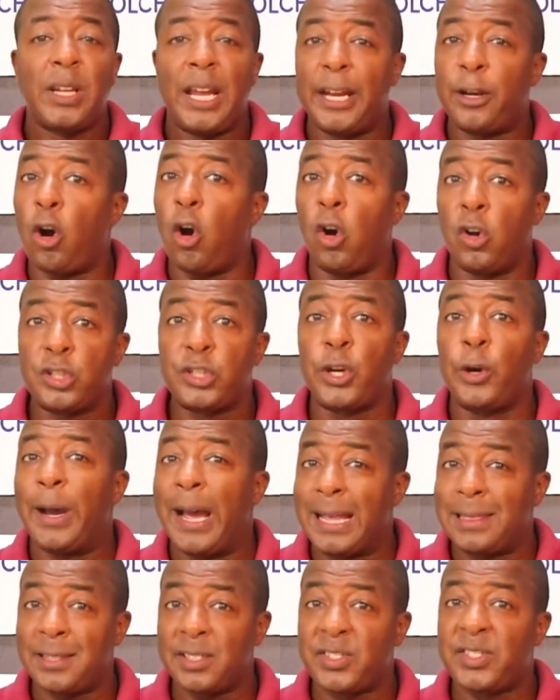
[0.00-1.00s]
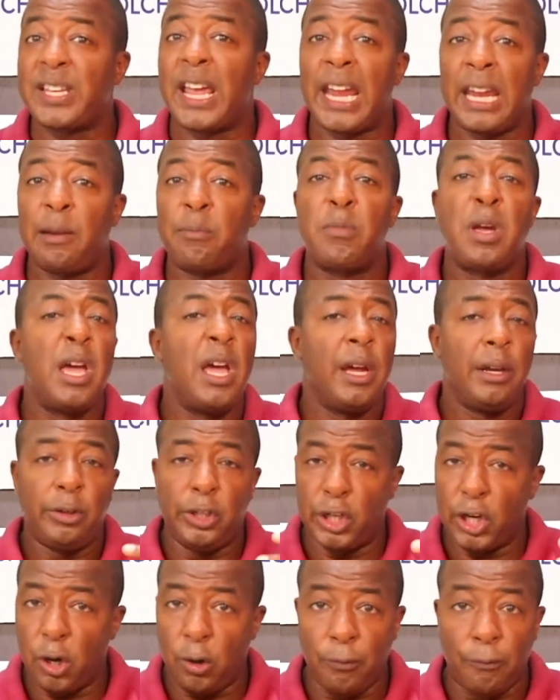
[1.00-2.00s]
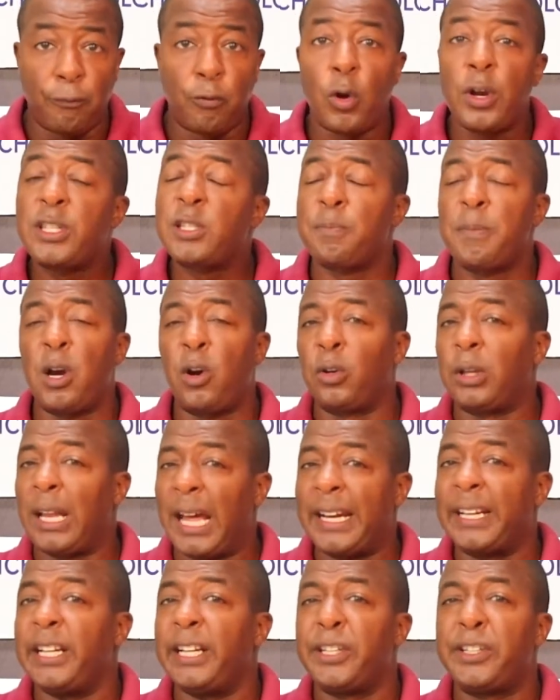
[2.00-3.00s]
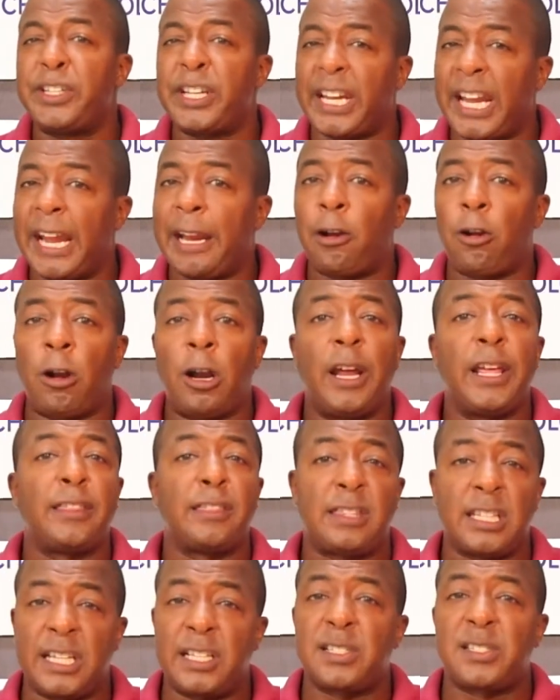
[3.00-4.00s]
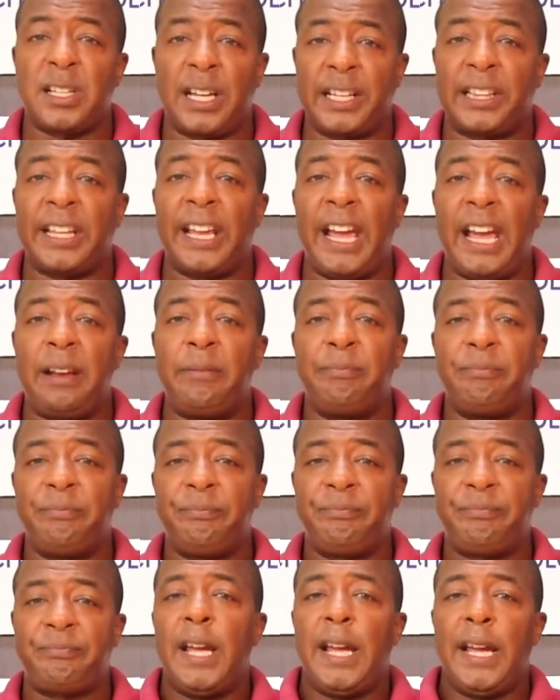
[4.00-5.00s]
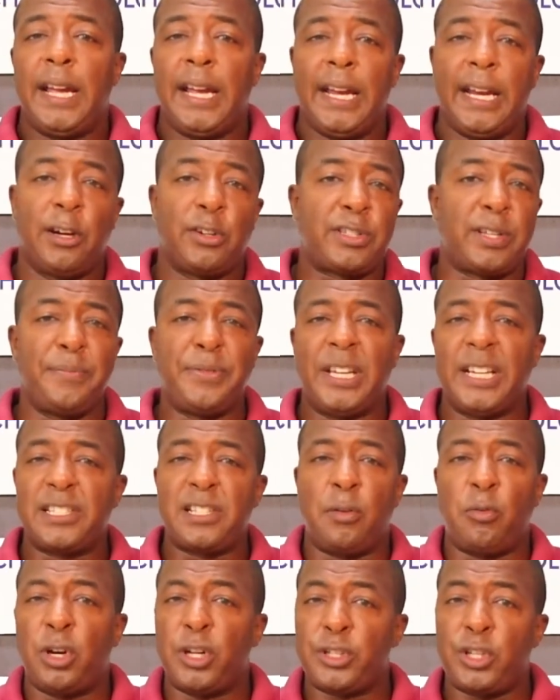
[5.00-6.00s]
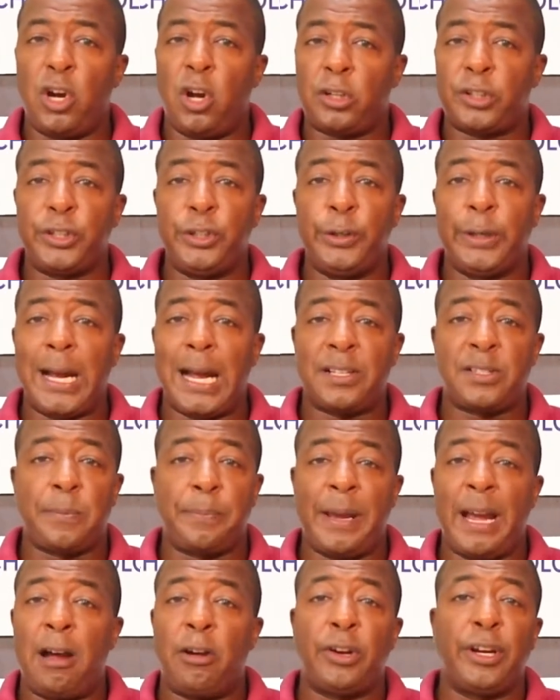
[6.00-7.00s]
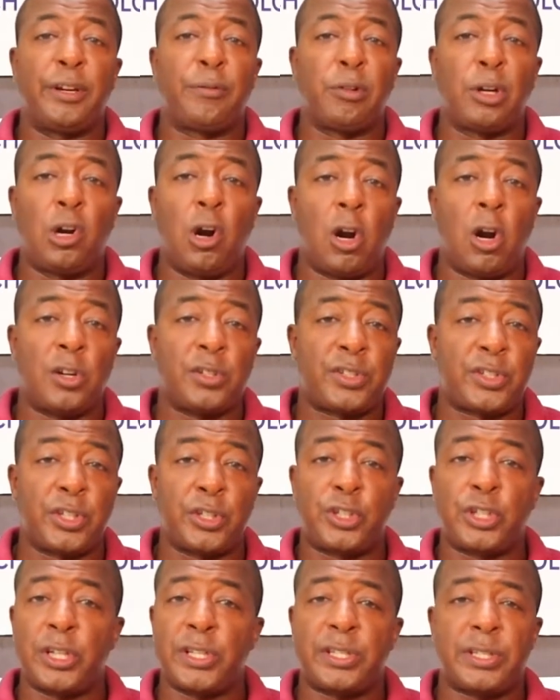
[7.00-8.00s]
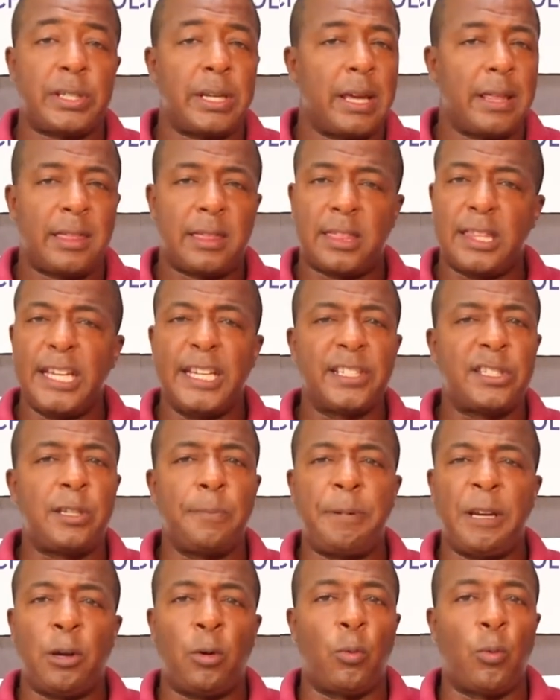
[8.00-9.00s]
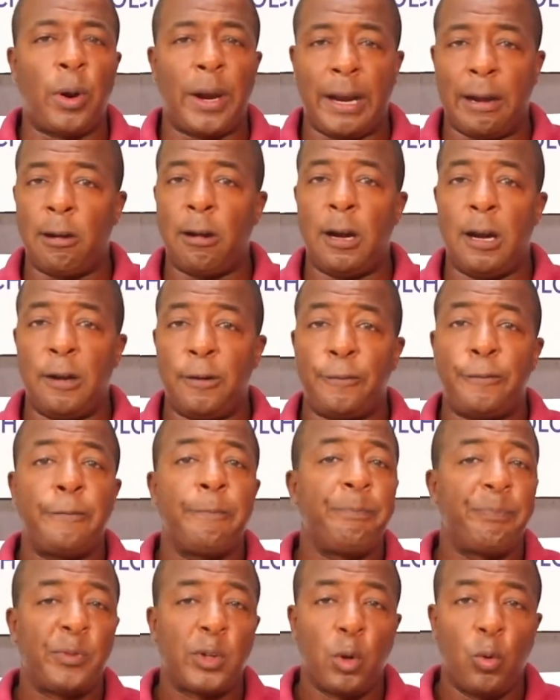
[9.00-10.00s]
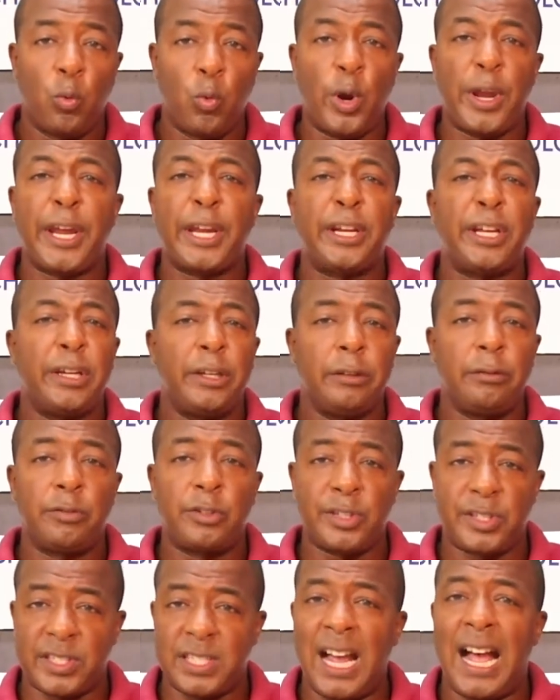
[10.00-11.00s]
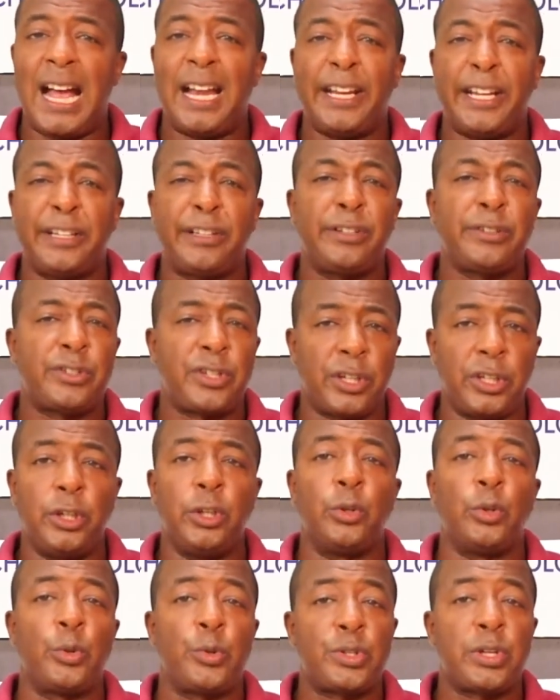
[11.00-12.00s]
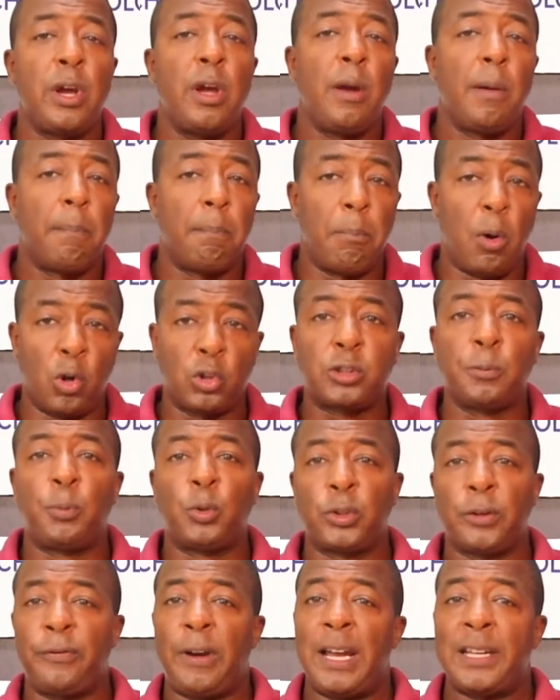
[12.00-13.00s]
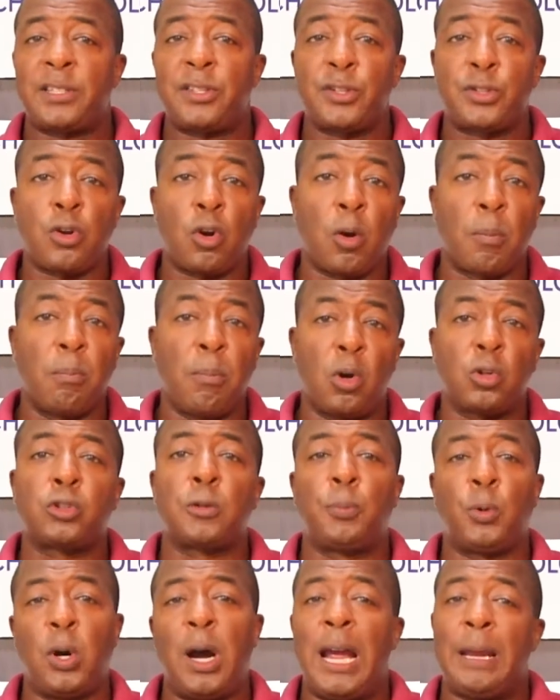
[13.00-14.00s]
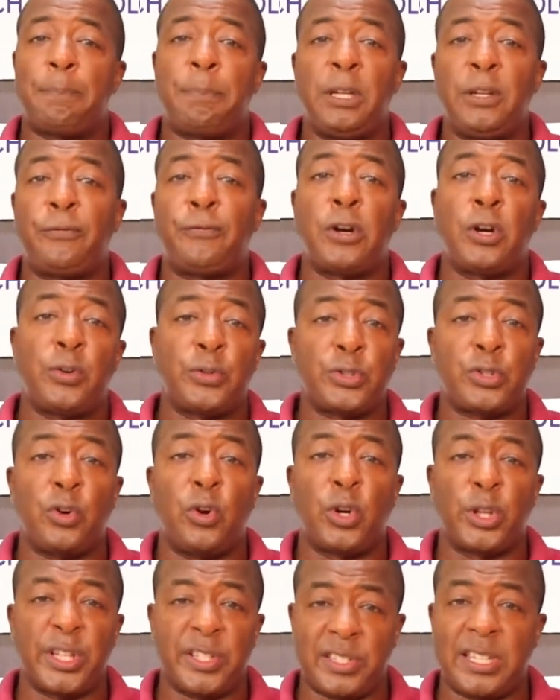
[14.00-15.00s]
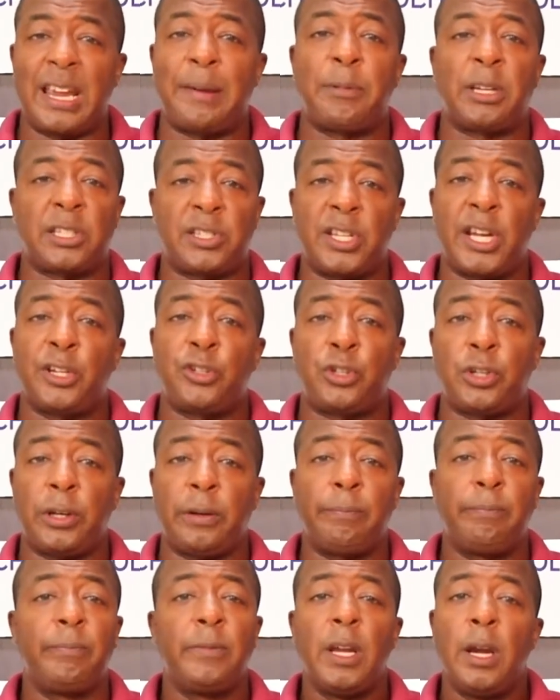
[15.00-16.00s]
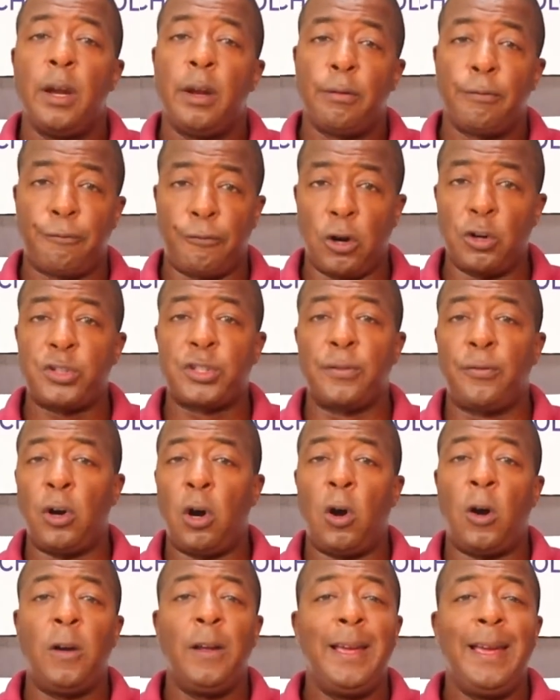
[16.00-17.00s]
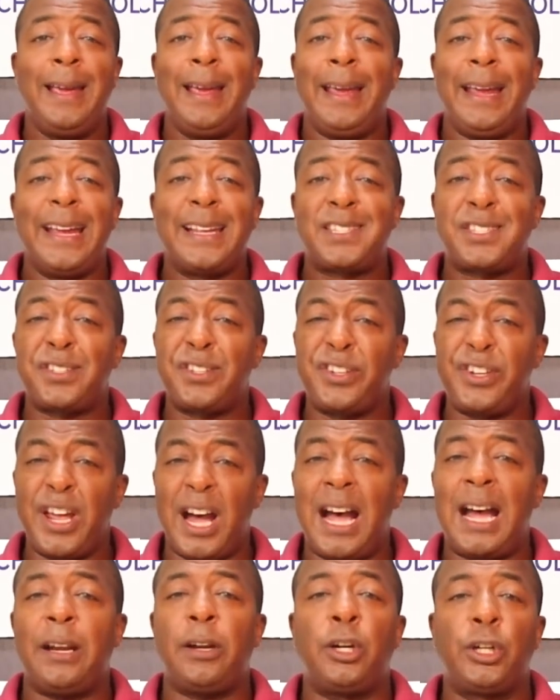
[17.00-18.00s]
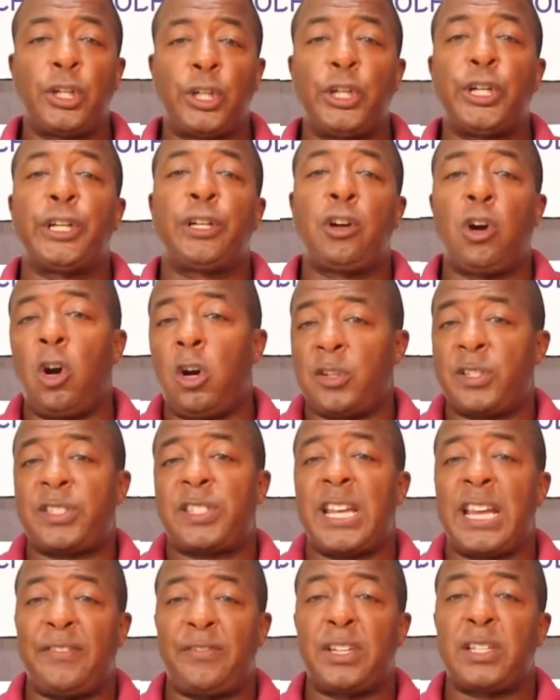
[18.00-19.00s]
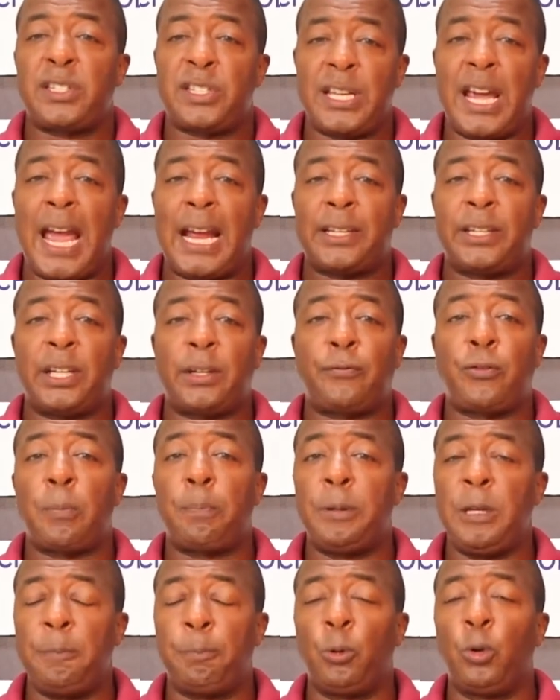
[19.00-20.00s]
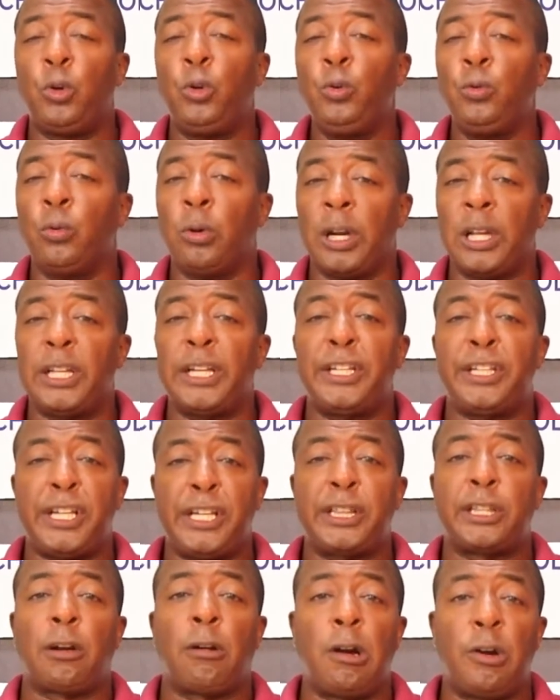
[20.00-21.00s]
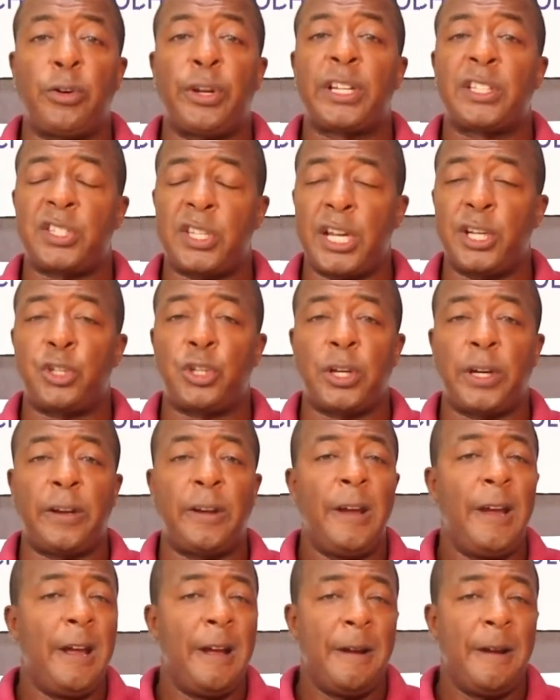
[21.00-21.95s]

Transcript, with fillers: and also had the same, you know, voicemail light indicator and things like that. Here's some things I want to talk to you guys about in regards to just things to be aware of when deciding to use multiple devices or multiple IP phones on the same extension. First of all, it's not a good cost savings tactic for people who really need their own extension.